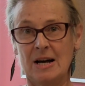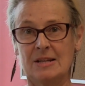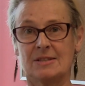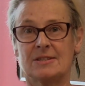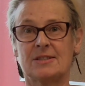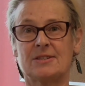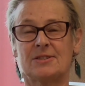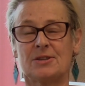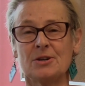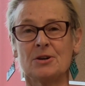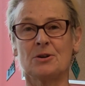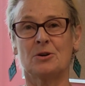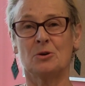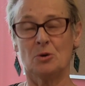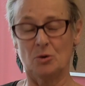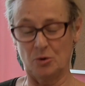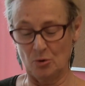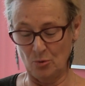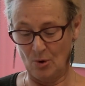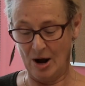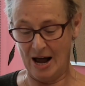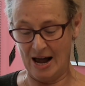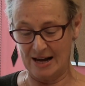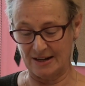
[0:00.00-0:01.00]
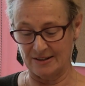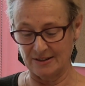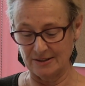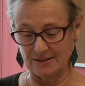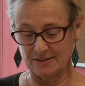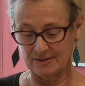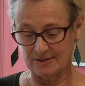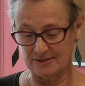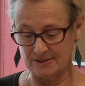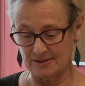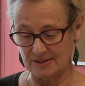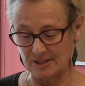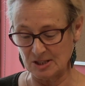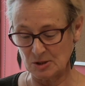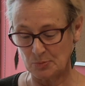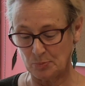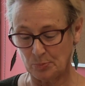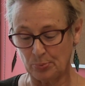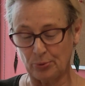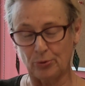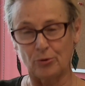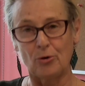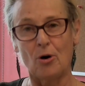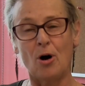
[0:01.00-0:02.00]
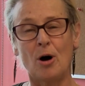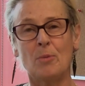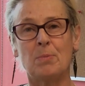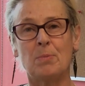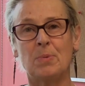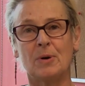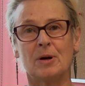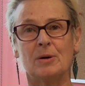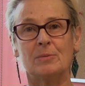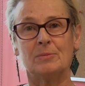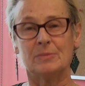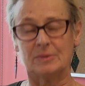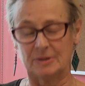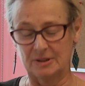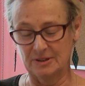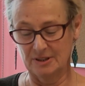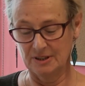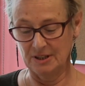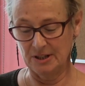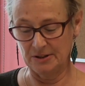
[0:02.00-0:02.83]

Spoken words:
and circle the wagons, this problem